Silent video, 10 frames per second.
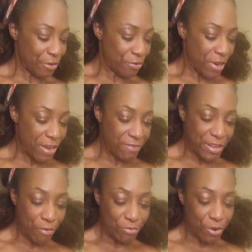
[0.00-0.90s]
Gravy
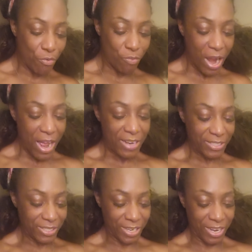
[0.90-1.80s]
on your
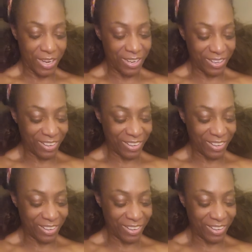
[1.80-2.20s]
rice, child.